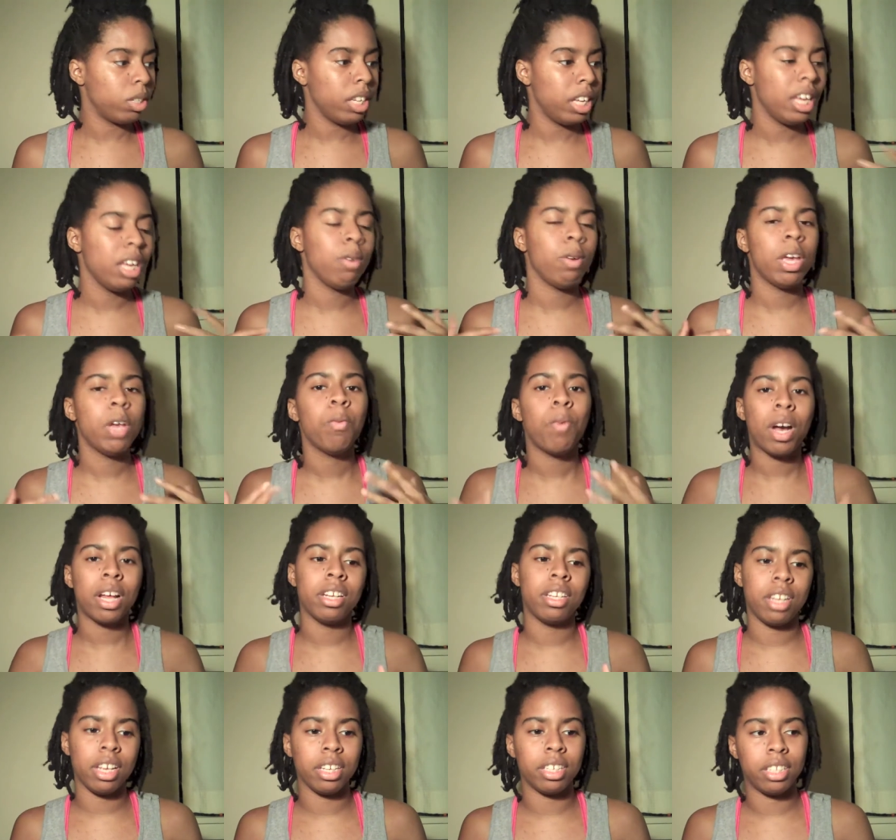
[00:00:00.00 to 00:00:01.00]
he he
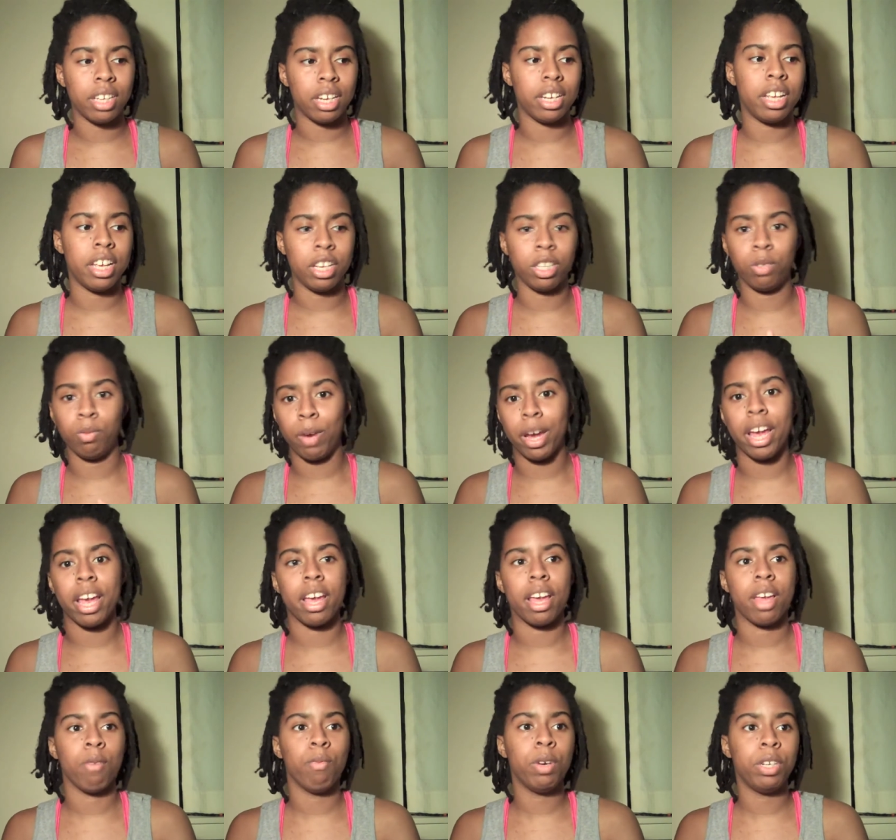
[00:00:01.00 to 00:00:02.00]
wants things done his
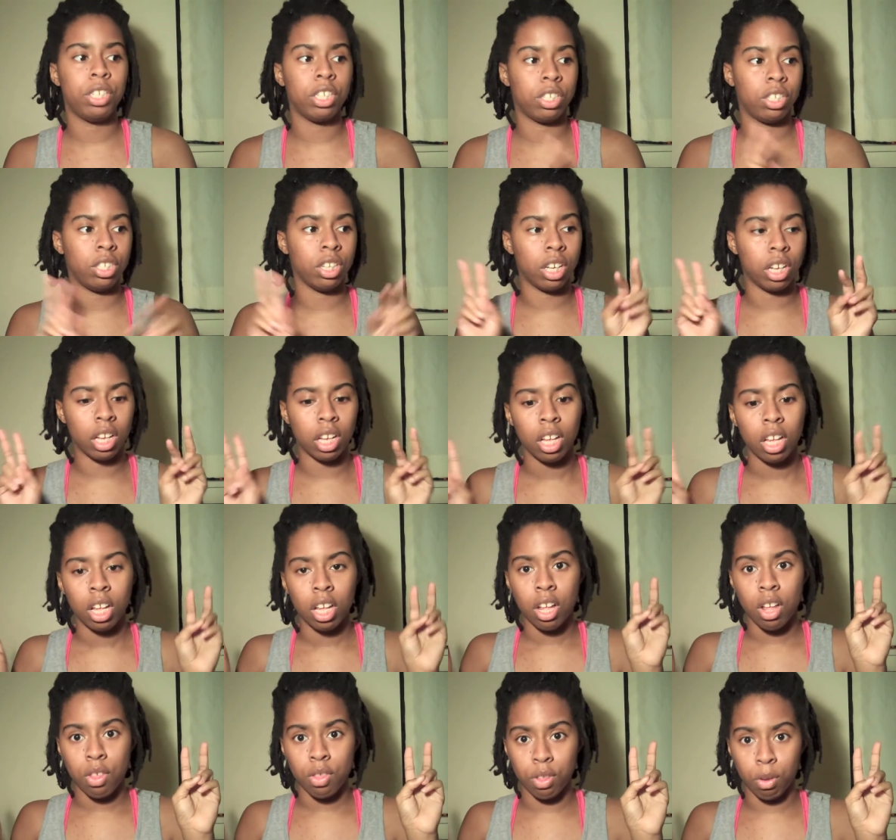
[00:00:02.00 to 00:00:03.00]
way, which is the
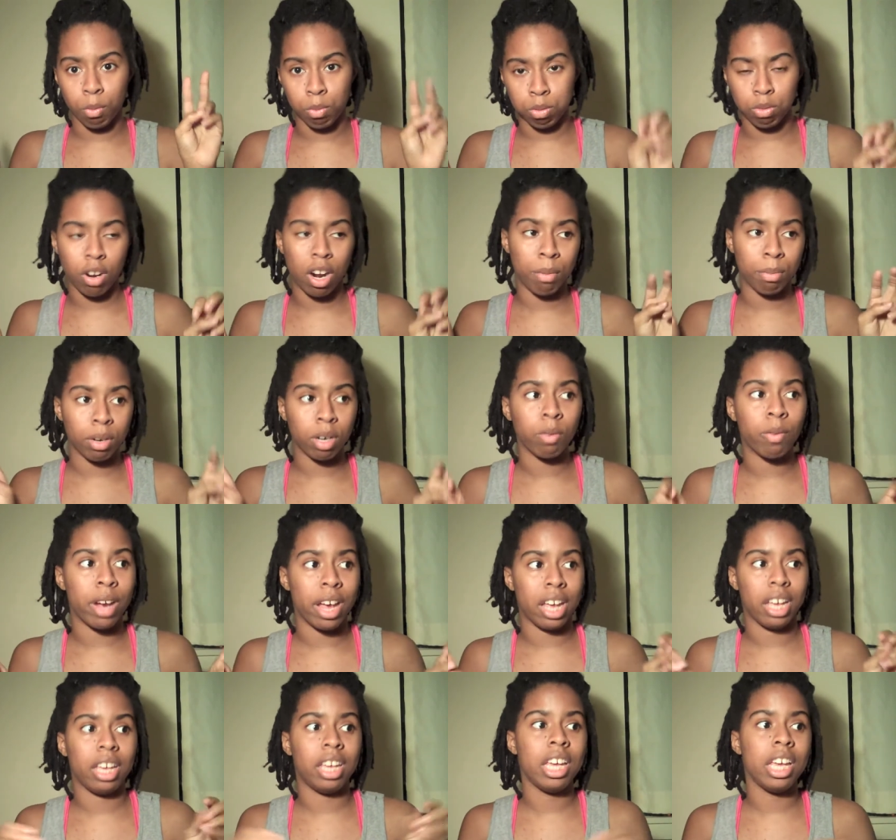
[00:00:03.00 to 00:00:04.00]
the proper
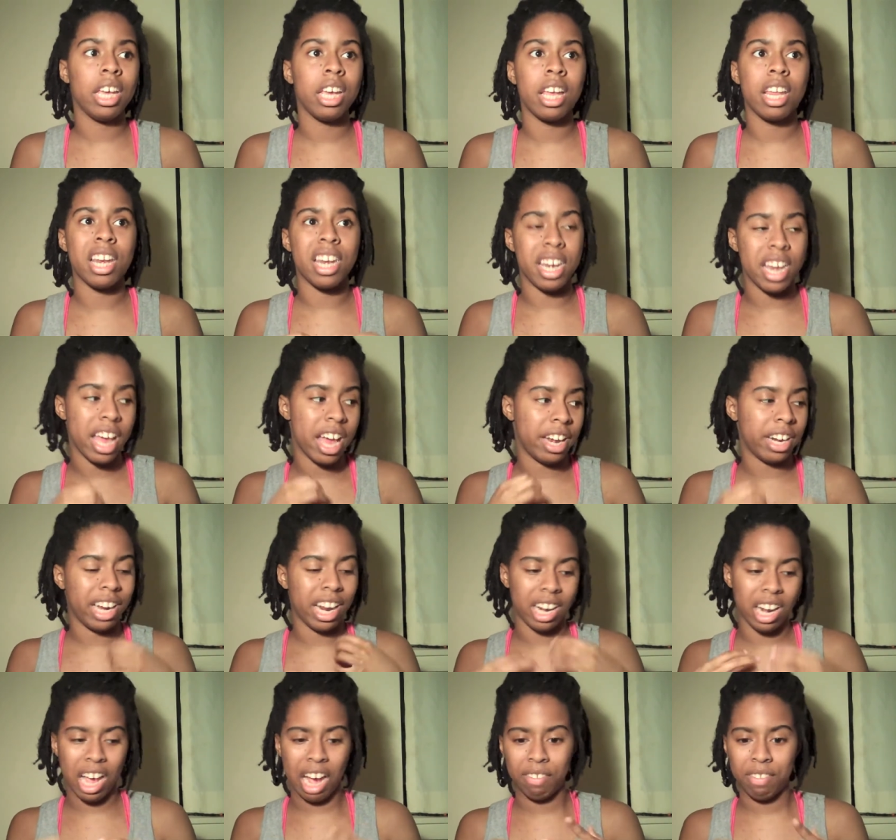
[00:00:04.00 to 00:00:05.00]
way. He and Ned
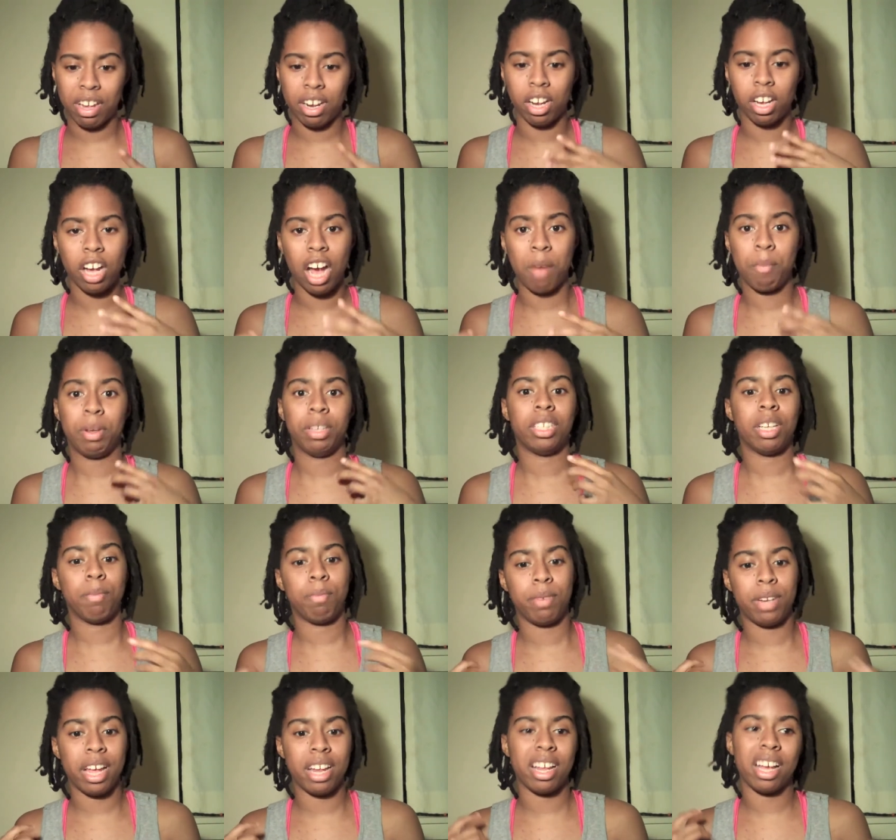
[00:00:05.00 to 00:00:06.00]
kind of have that in common,
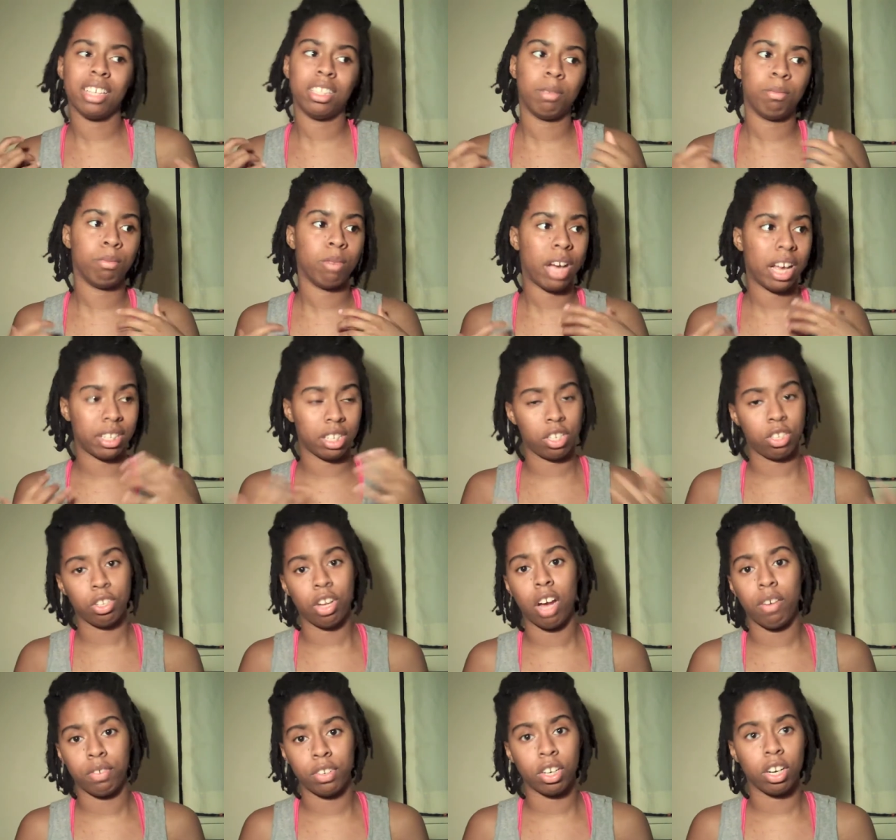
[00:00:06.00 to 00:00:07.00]
except Ned has a has a
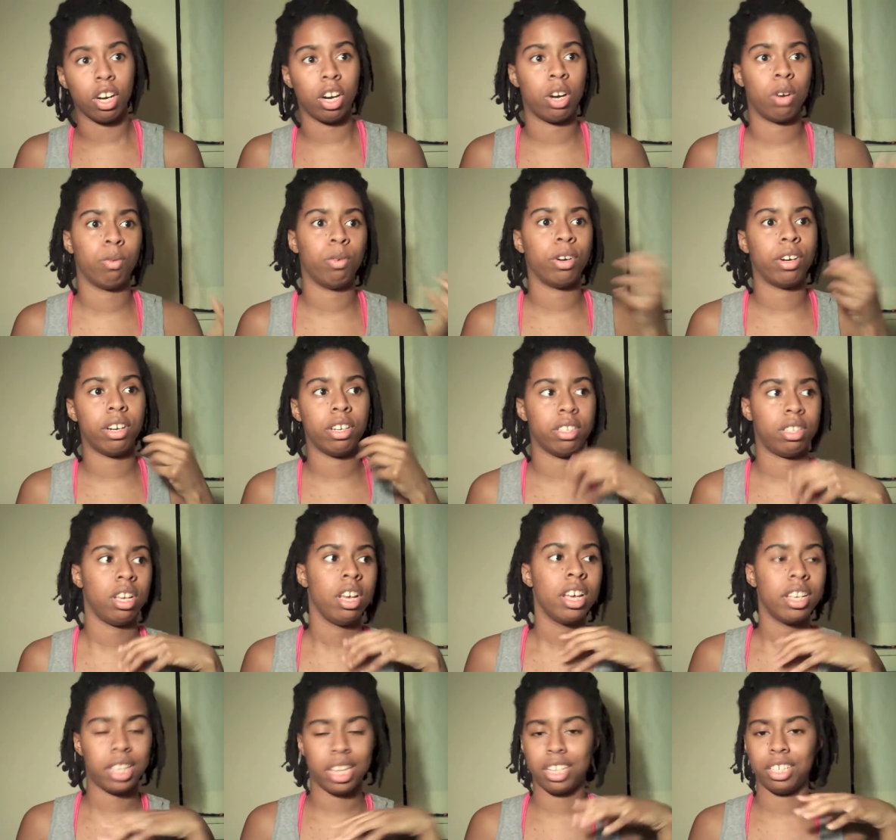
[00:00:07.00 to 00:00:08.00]
softer heart, whereas
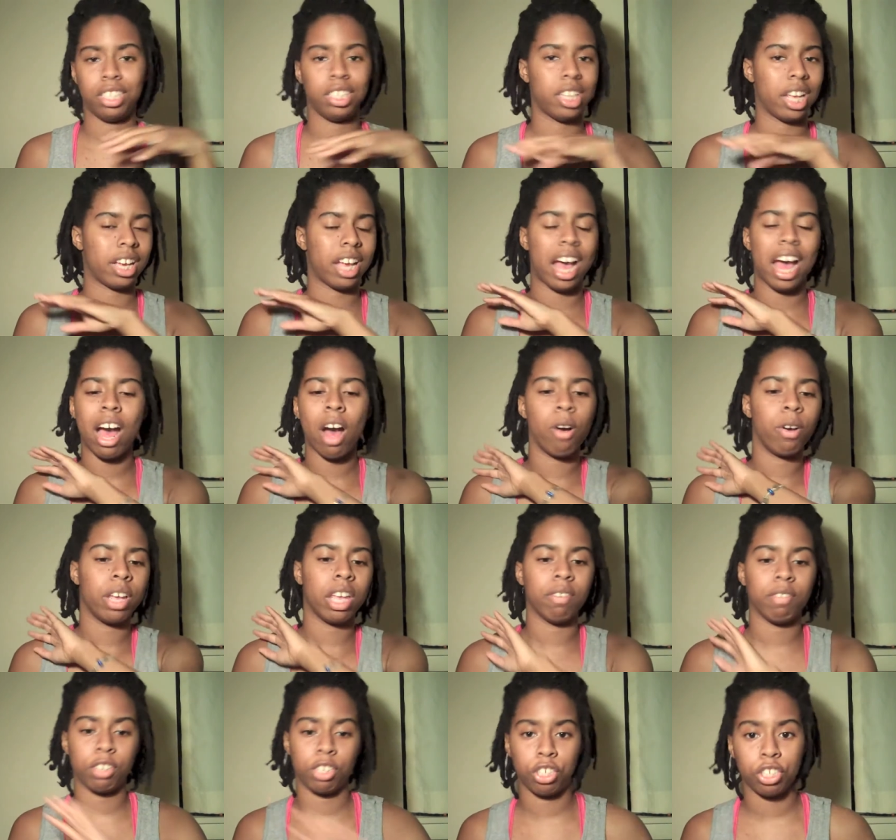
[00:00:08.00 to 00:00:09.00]
just like, I don't
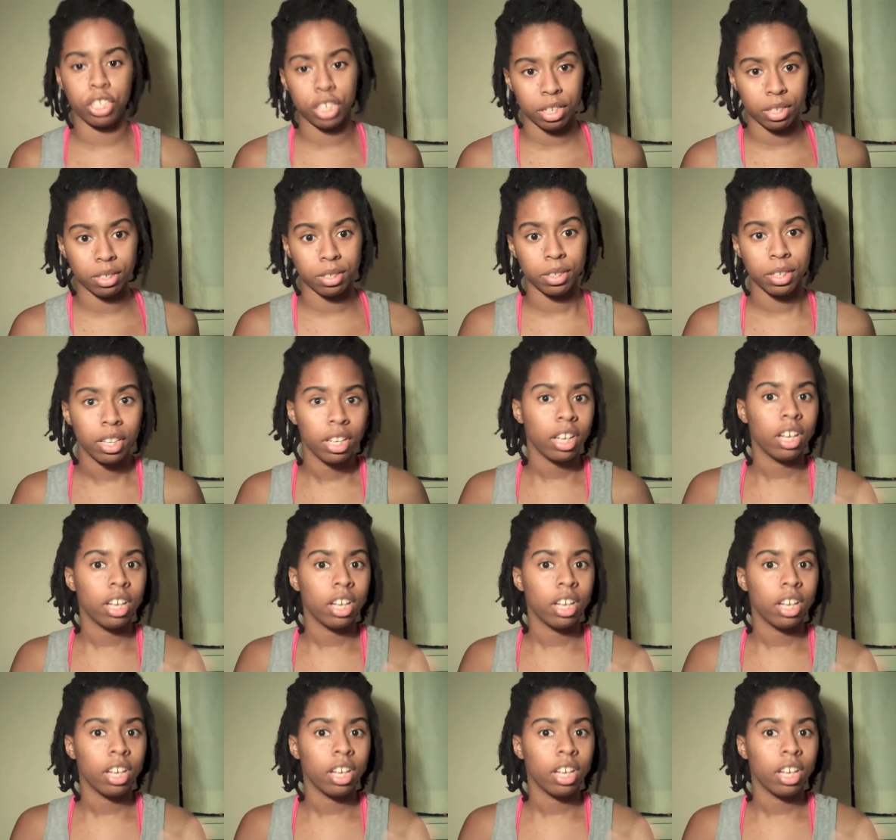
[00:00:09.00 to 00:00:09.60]
give a shit.